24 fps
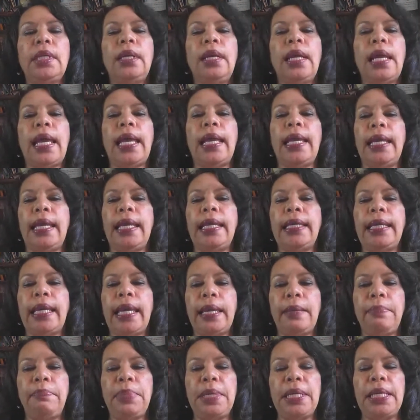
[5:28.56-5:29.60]

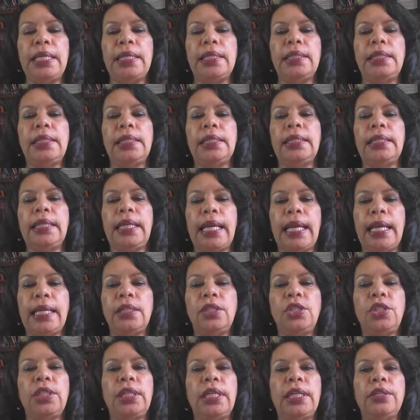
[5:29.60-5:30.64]
AAKP is
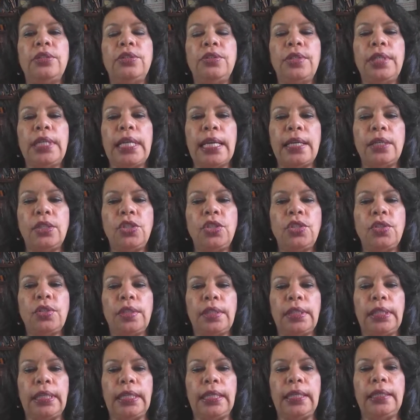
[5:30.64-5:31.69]
engaged
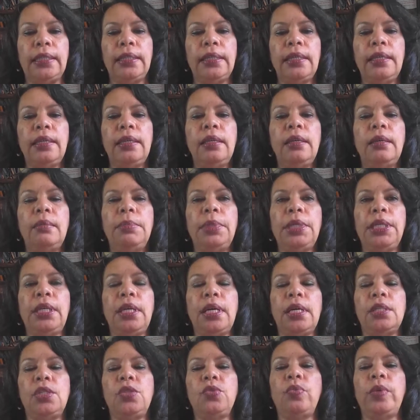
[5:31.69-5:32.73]
internationally
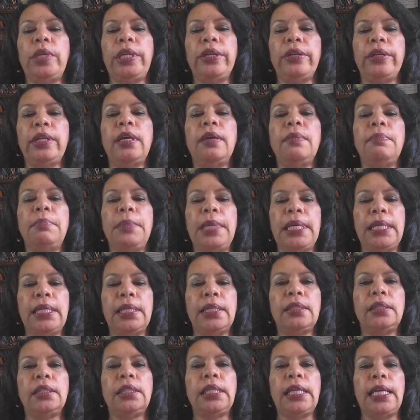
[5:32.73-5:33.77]
because we are
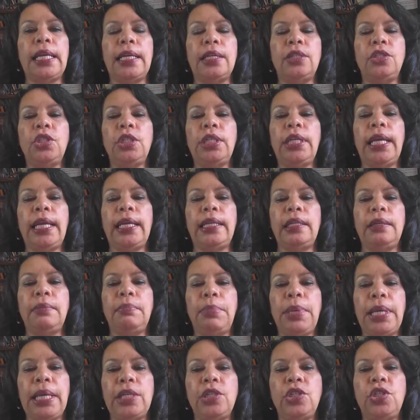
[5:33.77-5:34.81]
committed to educating
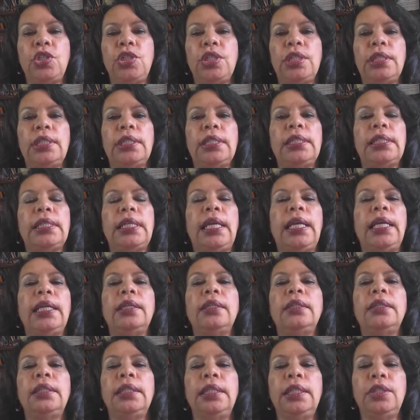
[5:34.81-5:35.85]
patients
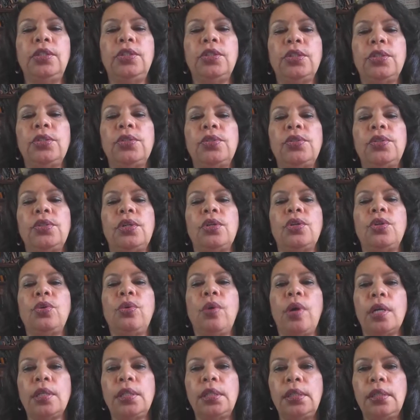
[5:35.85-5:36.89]
and leaders
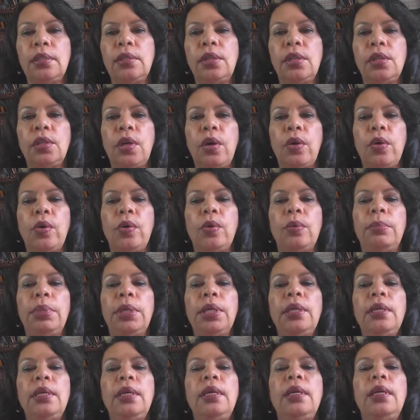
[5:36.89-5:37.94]
across the globe
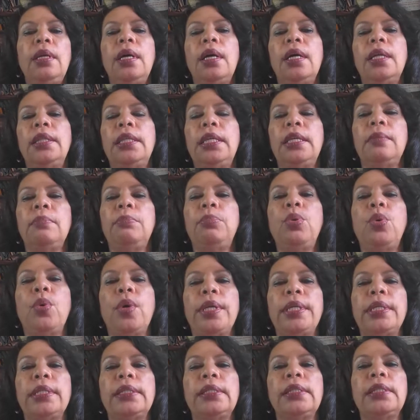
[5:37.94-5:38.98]
on the
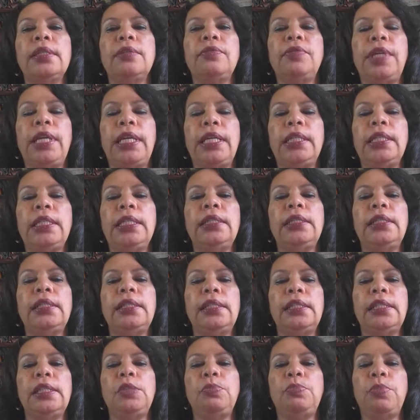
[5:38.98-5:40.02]
importance of kidney
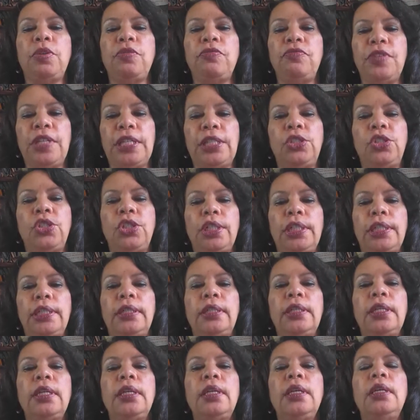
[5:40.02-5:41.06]
disease
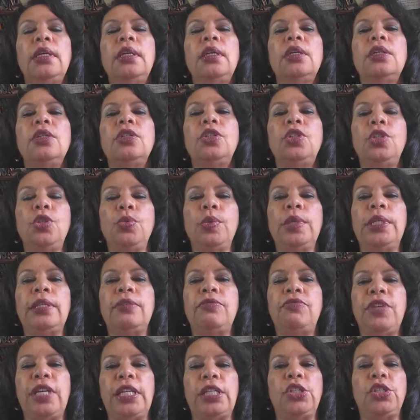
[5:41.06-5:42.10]
prevention, new
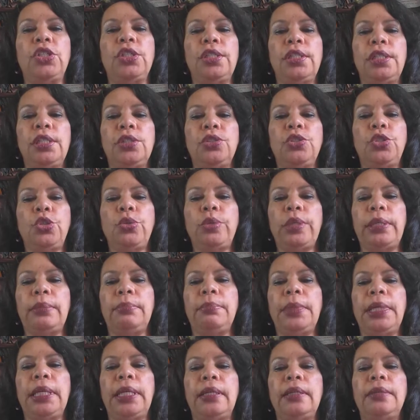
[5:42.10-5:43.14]
innovations in
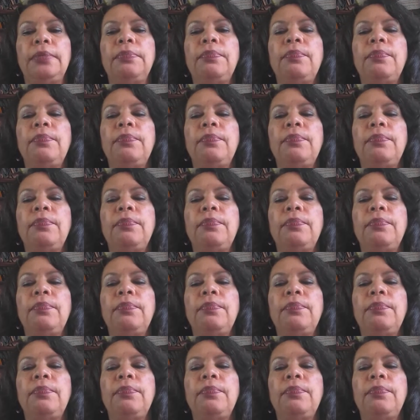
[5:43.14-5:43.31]
treatment,